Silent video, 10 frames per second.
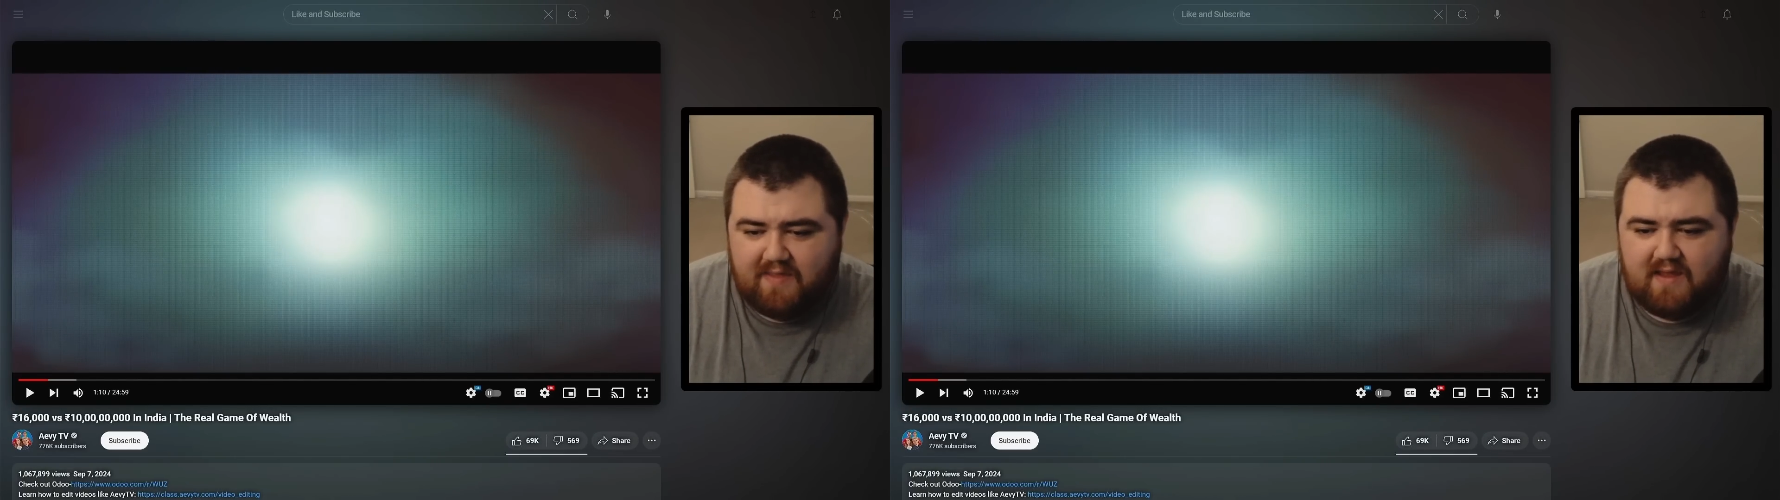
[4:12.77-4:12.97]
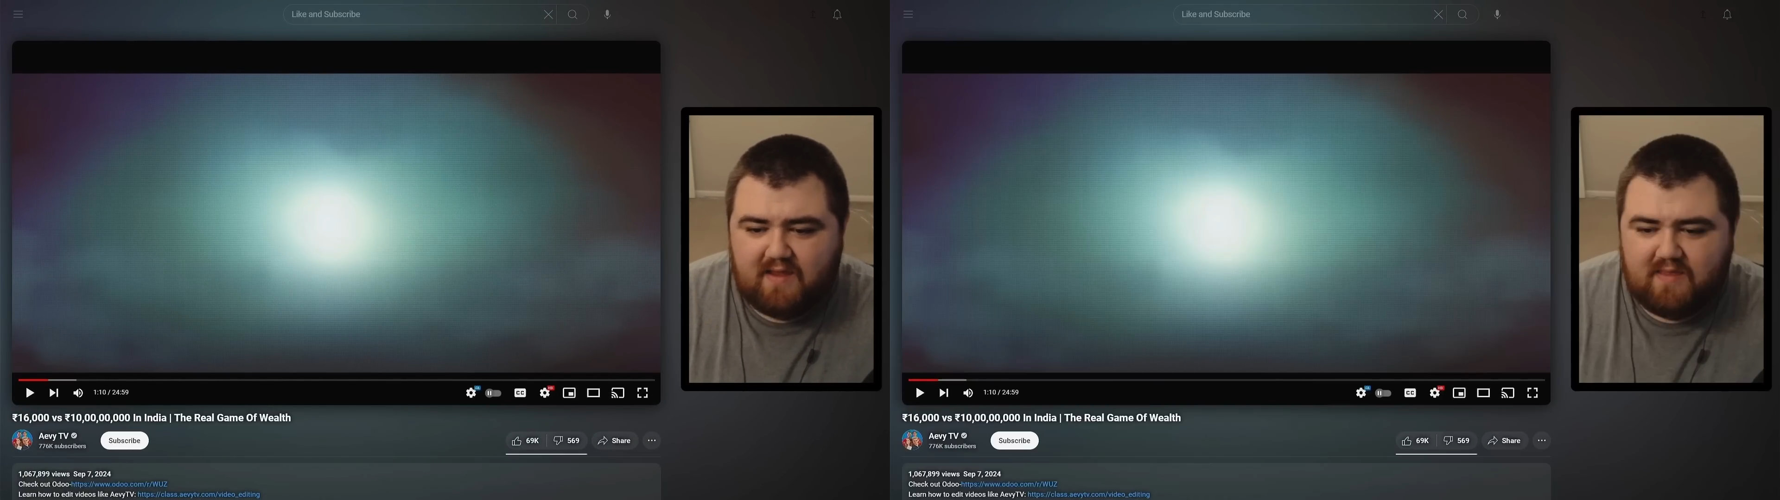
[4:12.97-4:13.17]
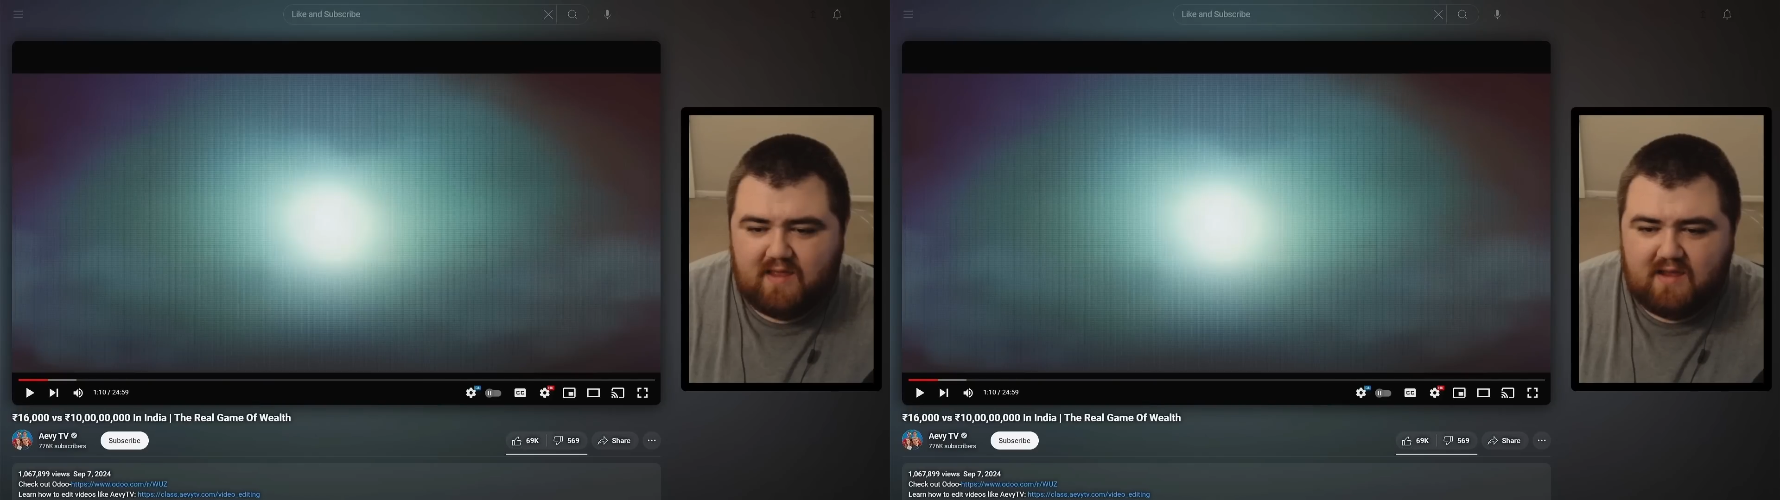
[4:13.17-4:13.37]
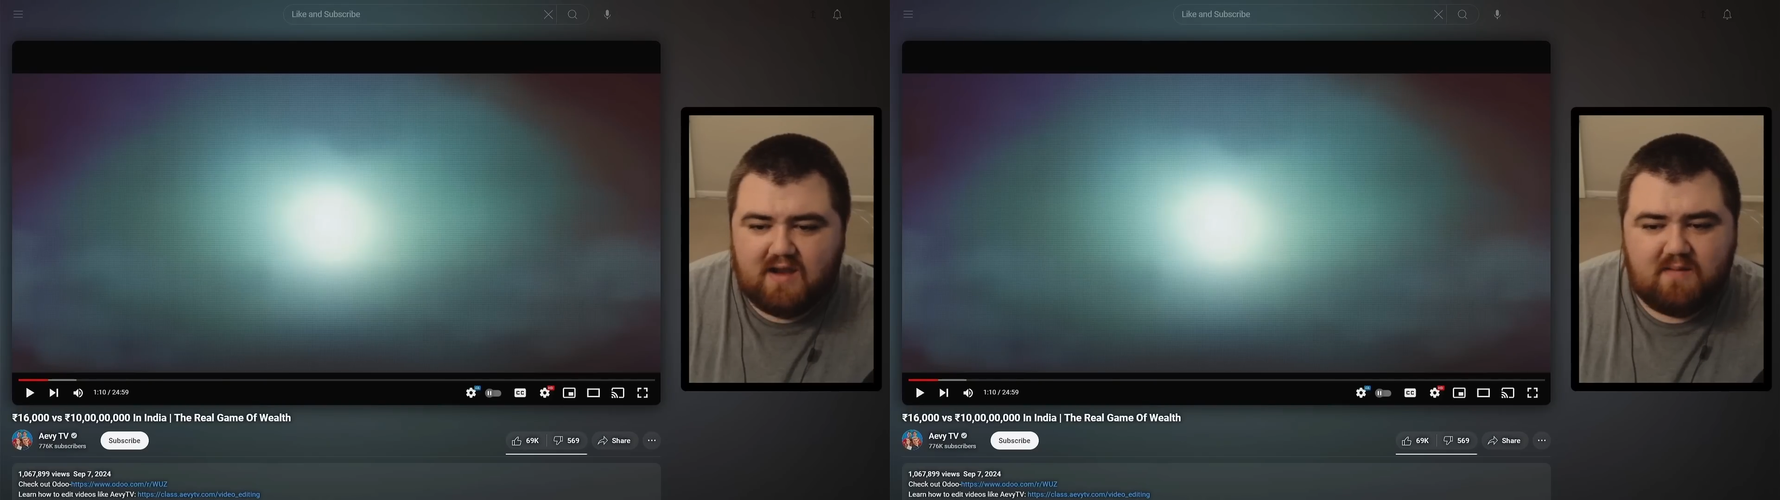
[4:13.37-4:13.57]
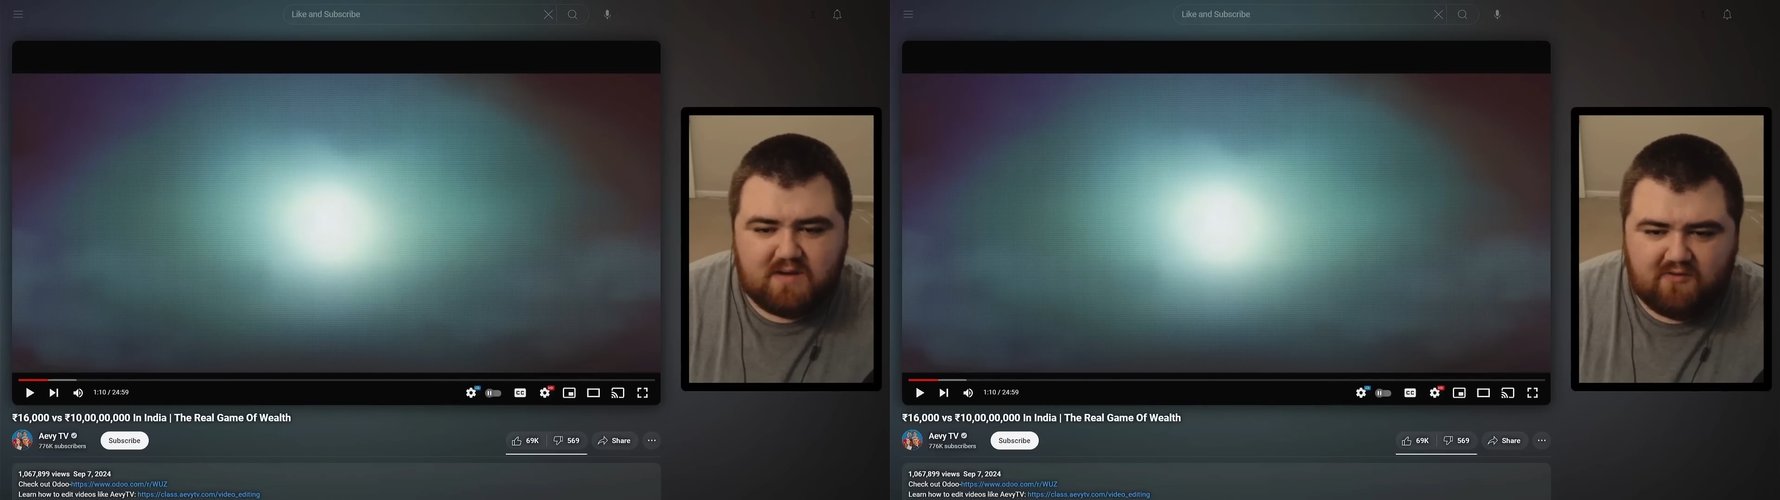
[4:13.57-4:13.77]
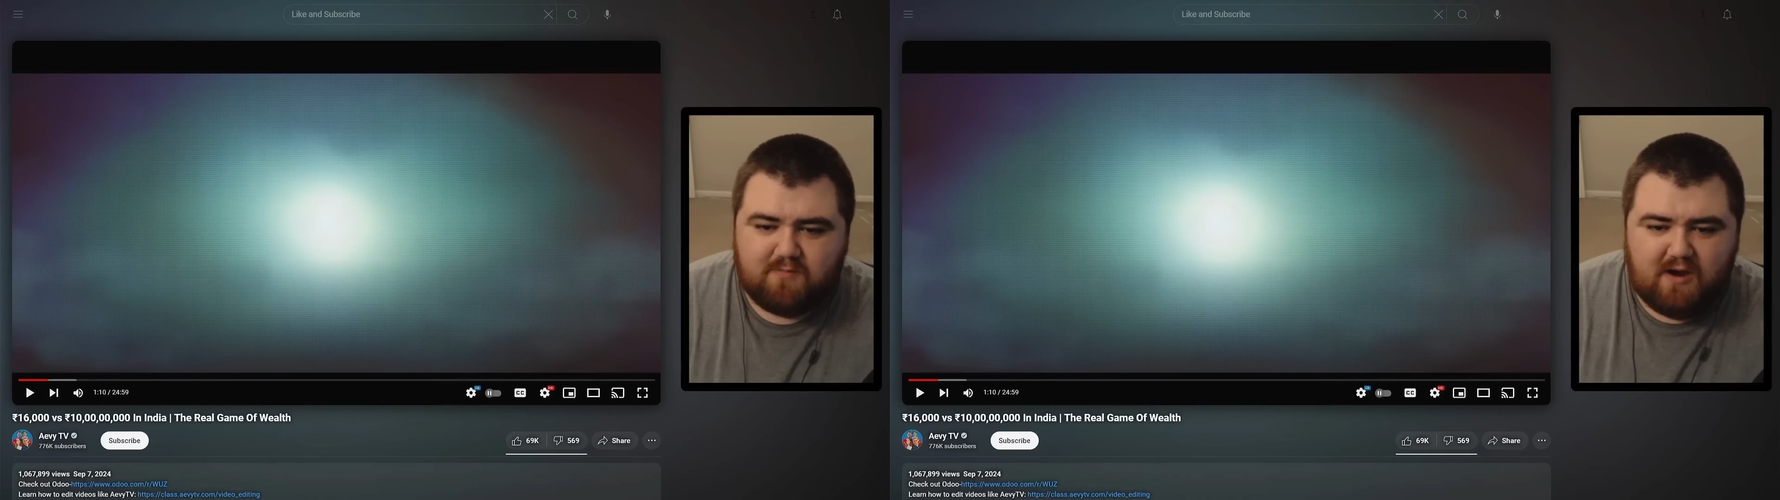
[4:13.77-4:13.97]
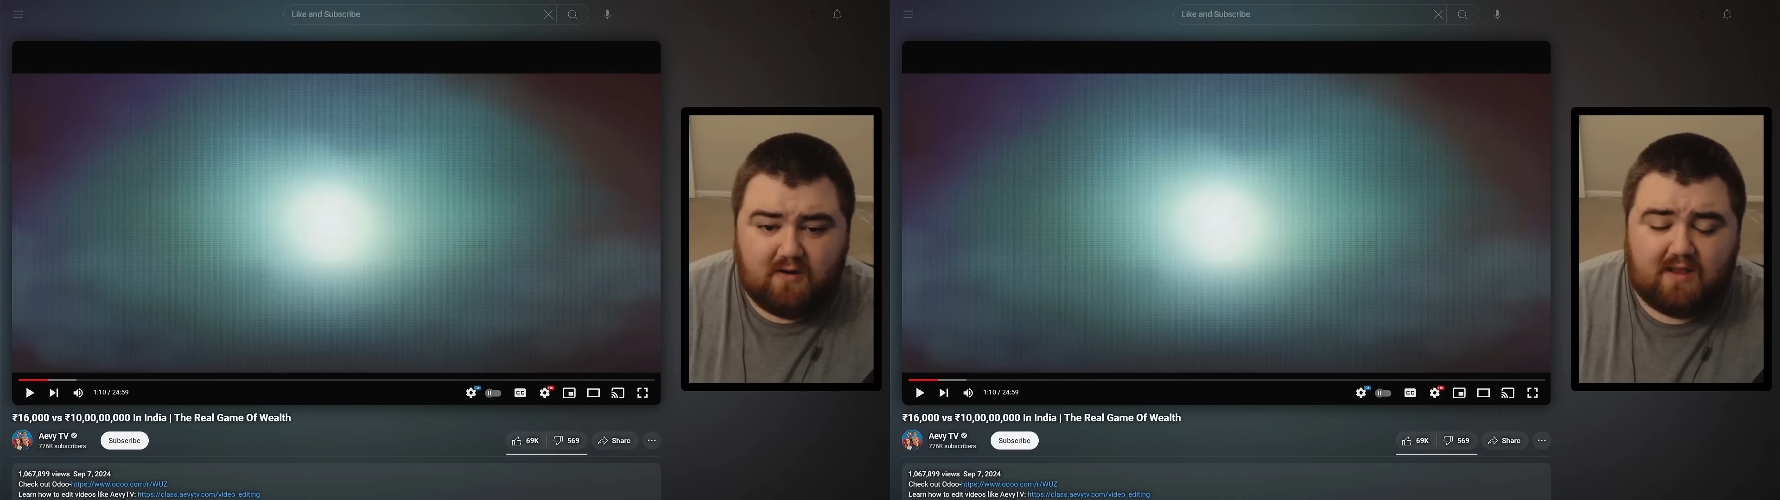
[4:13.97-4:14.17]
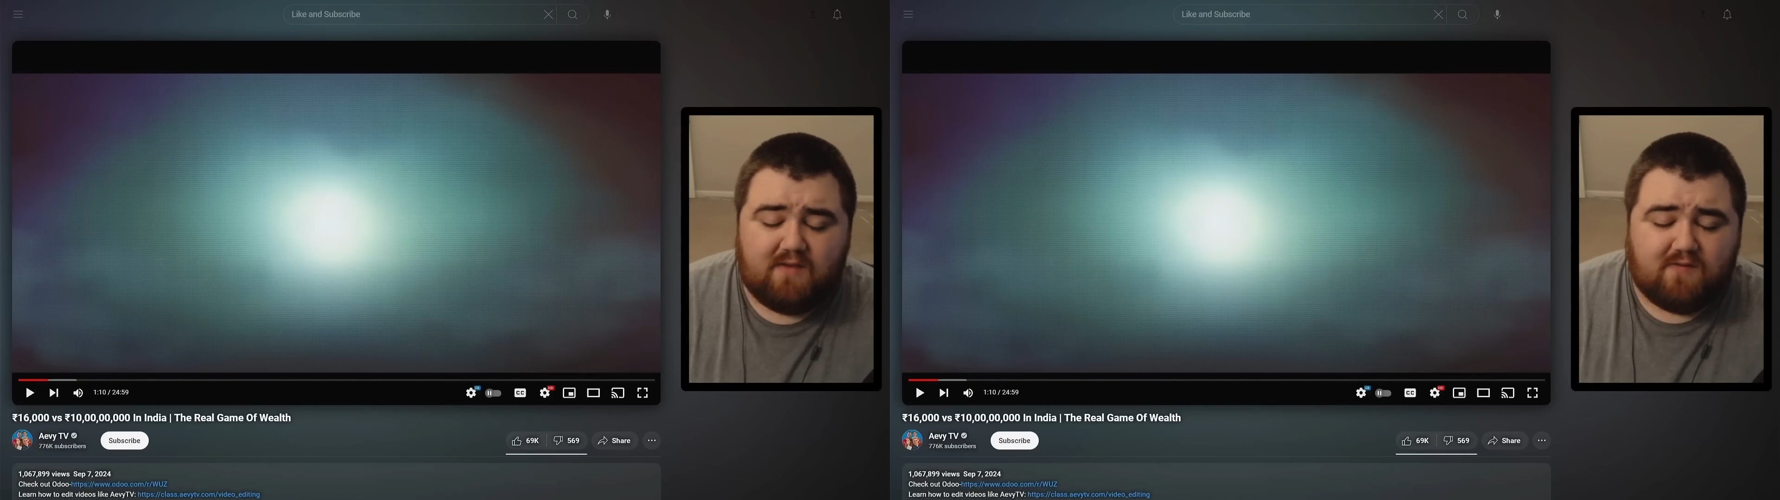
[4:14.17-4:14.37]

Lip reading: the income disparity